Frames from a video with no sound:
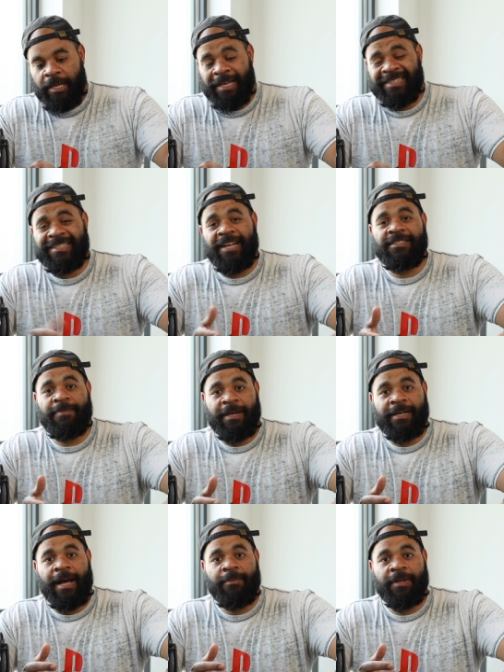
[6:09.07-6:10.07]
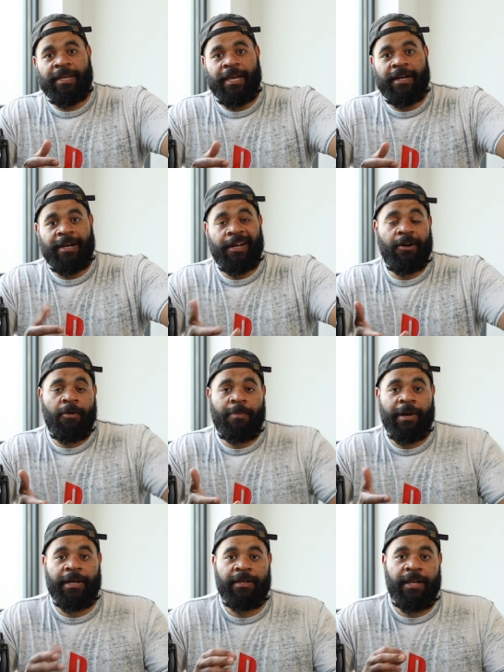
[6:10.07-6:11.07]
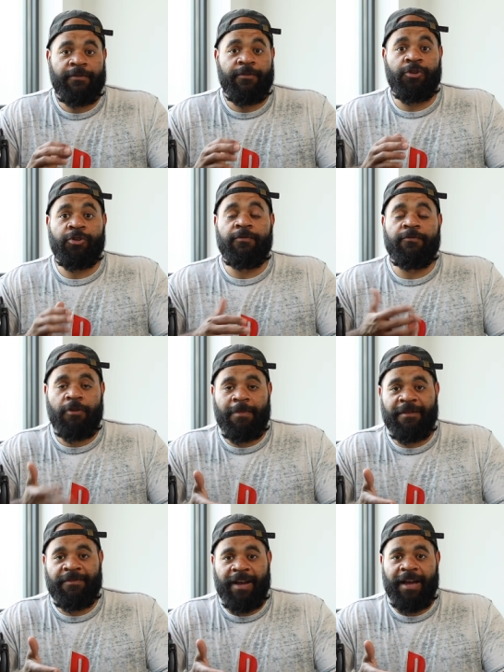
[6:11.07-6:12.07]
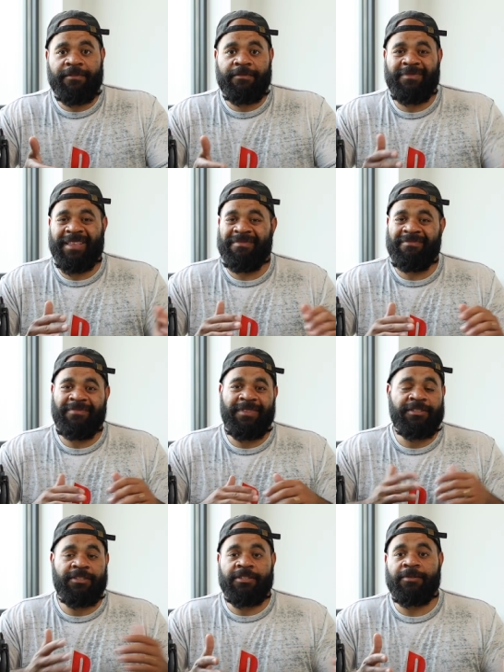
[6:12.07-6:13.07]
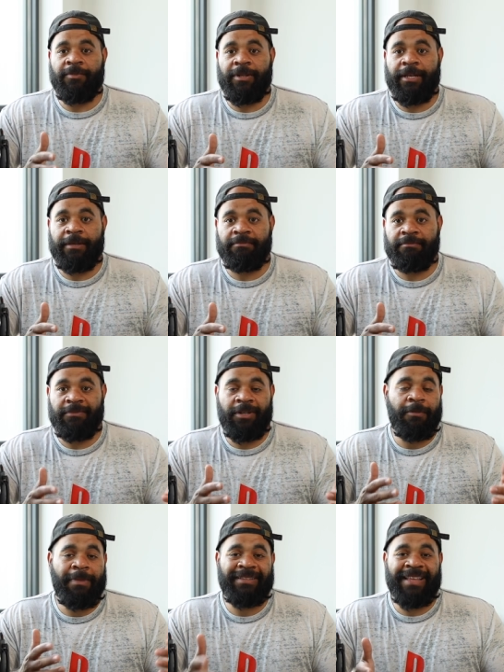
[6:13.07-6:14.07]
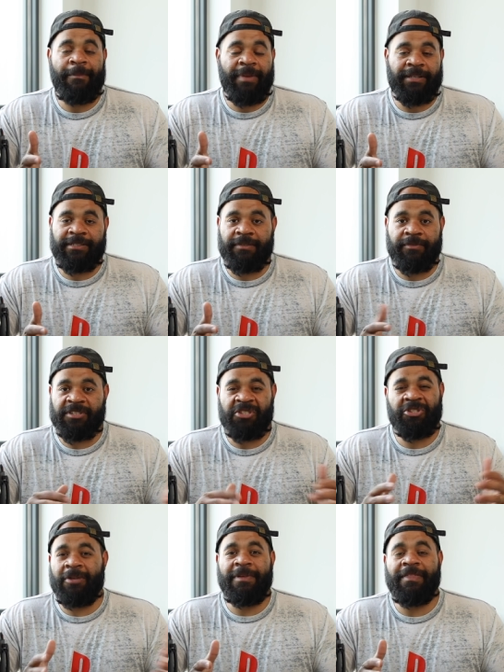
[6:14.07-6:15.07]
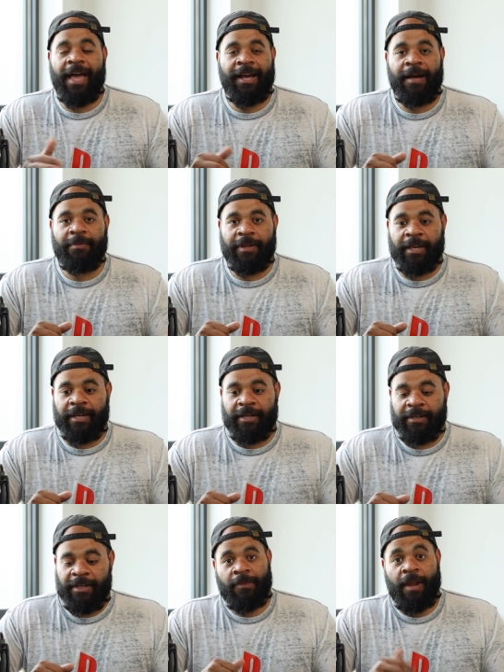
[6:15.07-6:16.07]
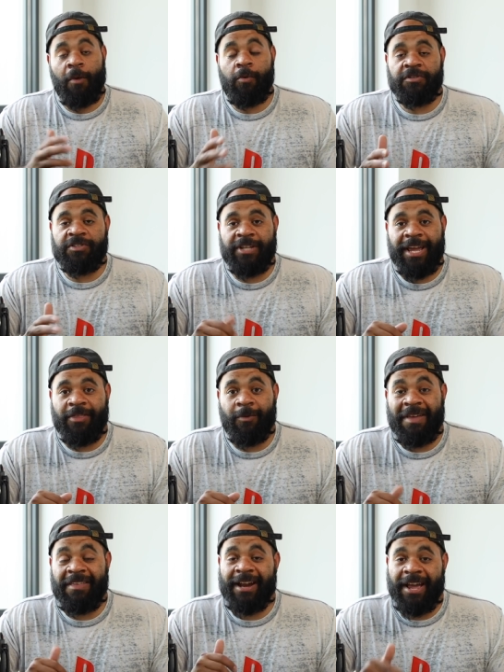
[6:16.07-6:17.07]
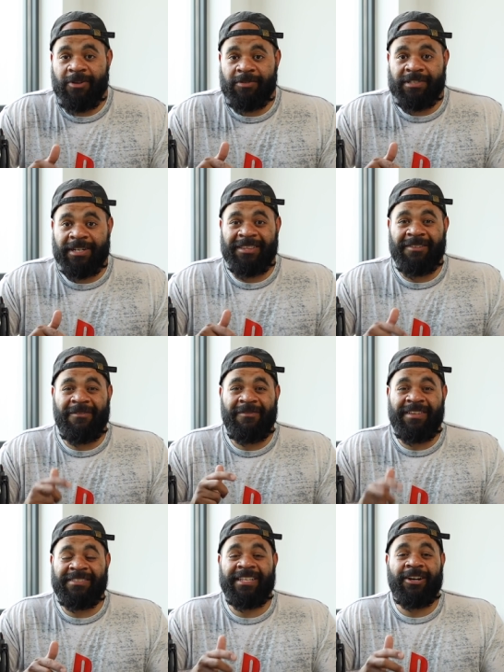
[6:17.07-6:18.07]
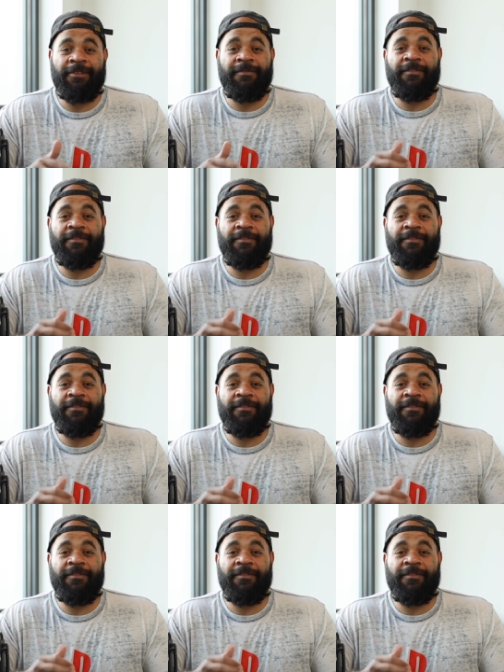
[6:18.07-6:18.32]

It sounds a bit complicated, I know, but if you shoot 4x5, then this doesn't really, you know, make that big a difference. It shouldn't be that complicated. I will say, the way that I used it in the Feasting on